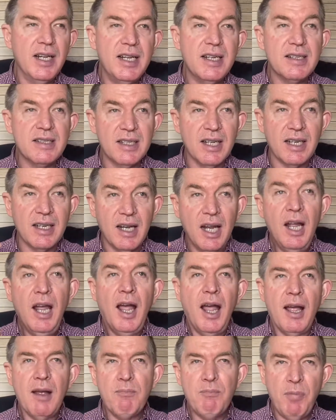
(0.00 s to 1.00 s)
is that
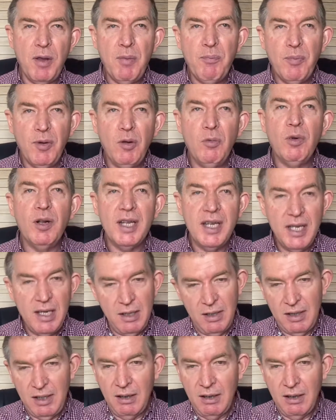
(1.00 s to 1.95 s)
people will hear the